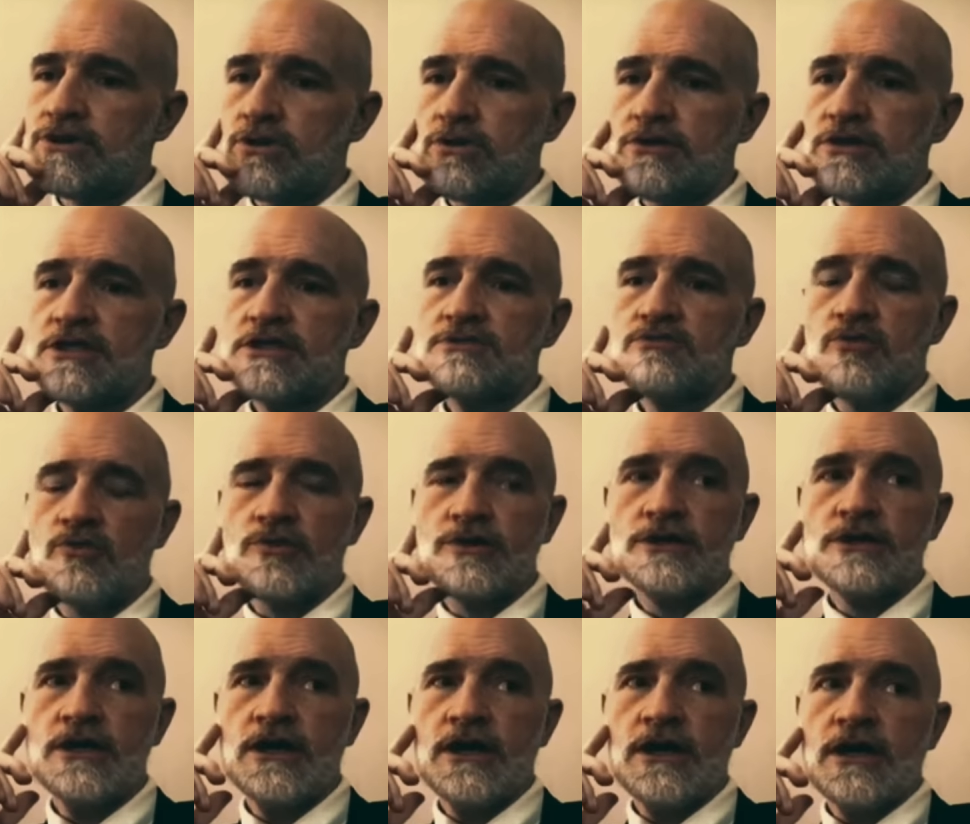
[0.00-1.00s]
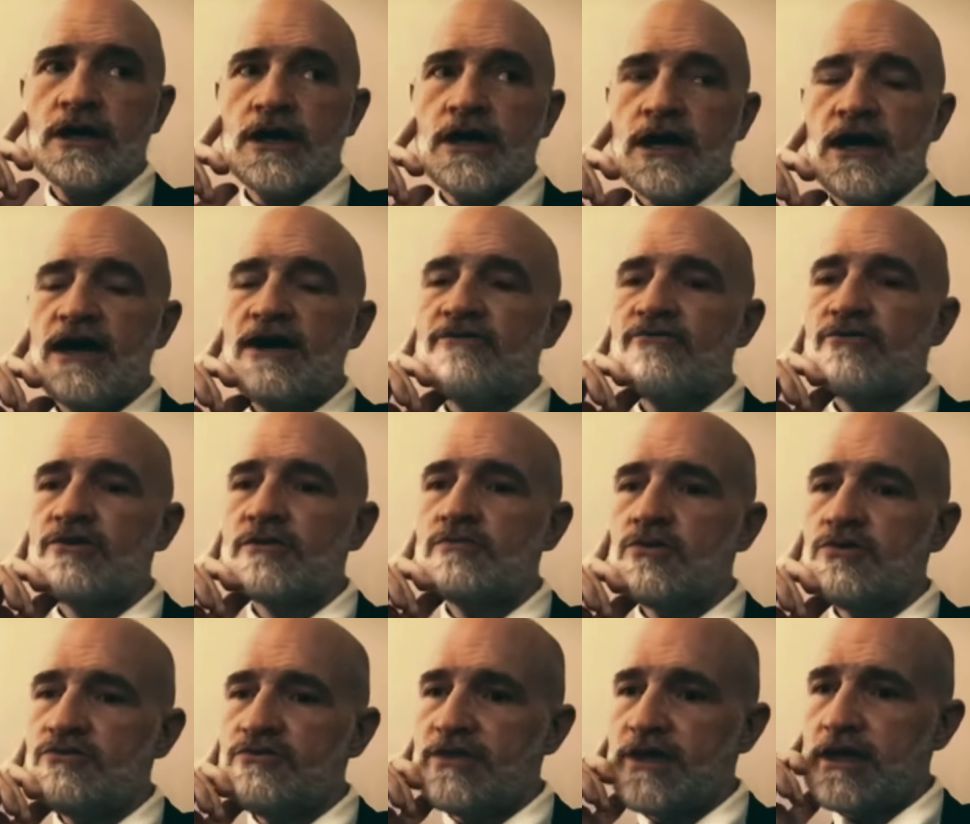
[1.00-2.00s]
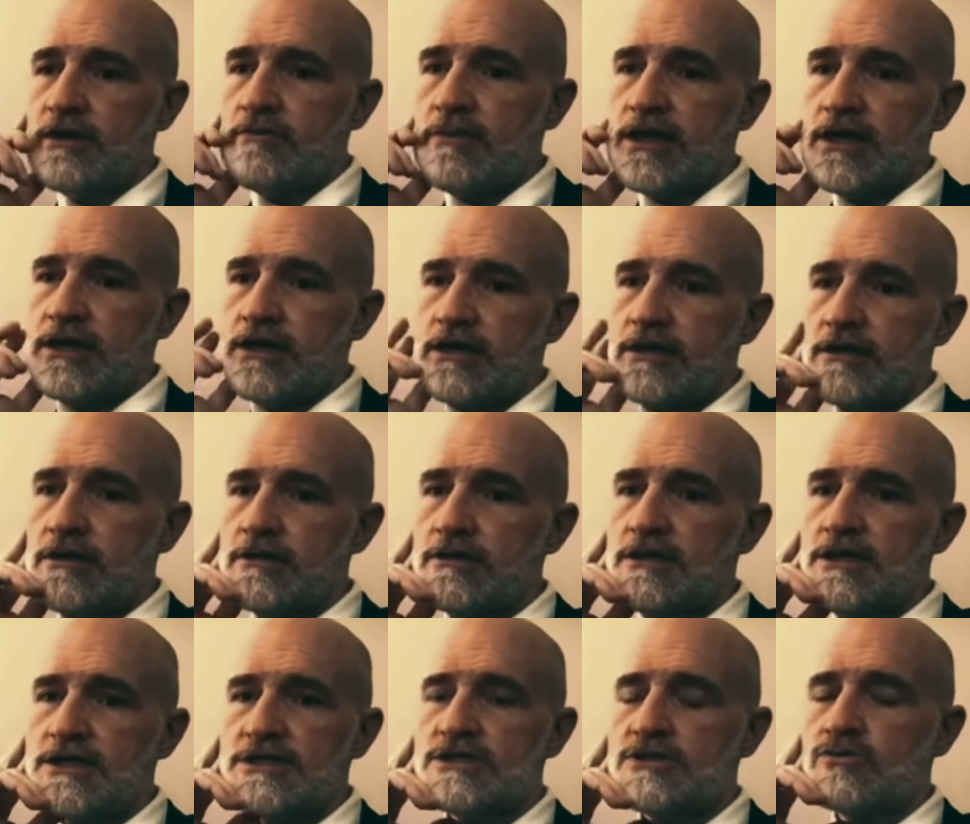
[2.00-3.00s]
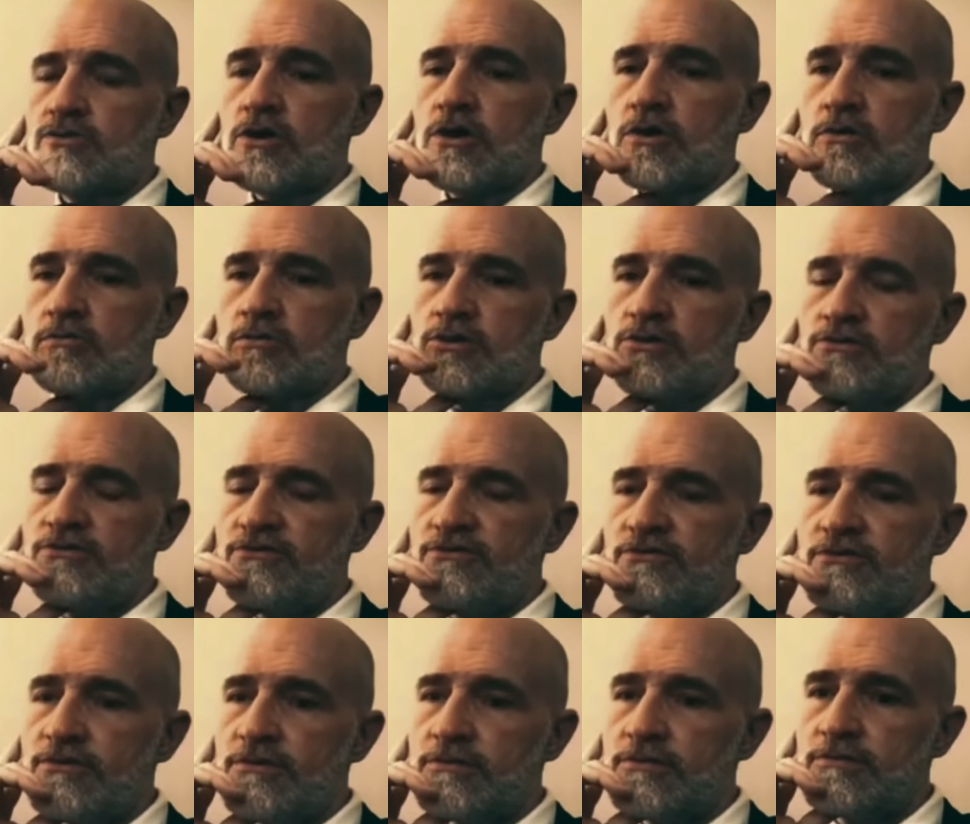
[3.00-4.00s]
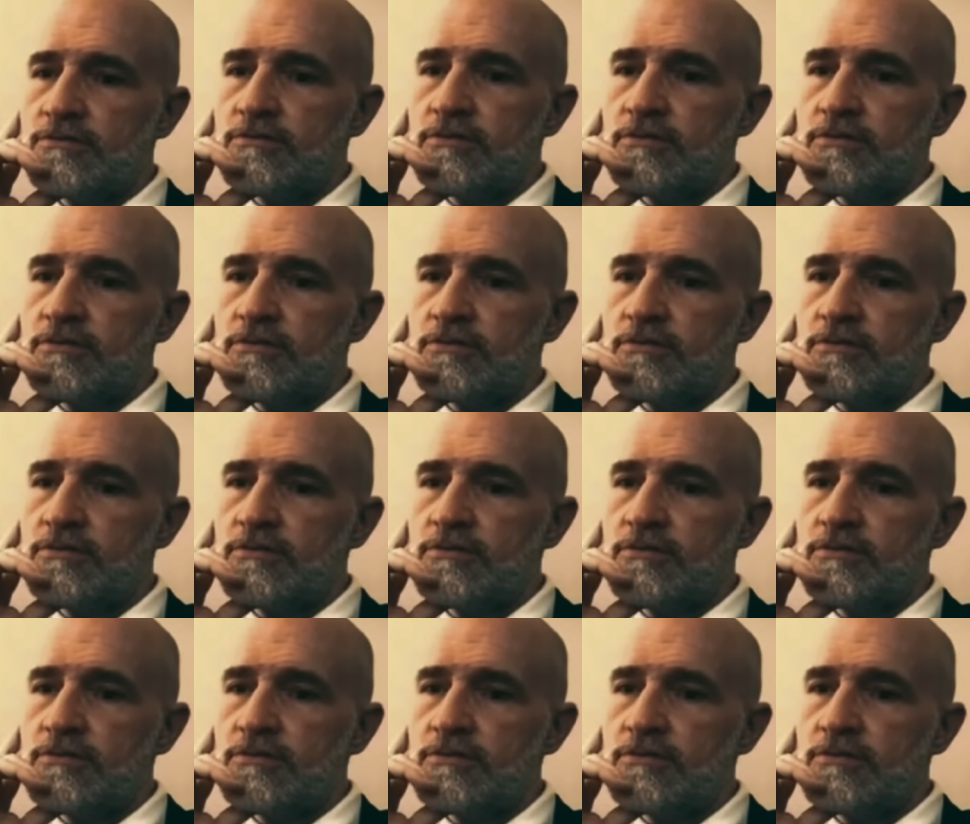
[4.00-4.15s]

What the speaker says: So at this point, every move they make is the wrong move.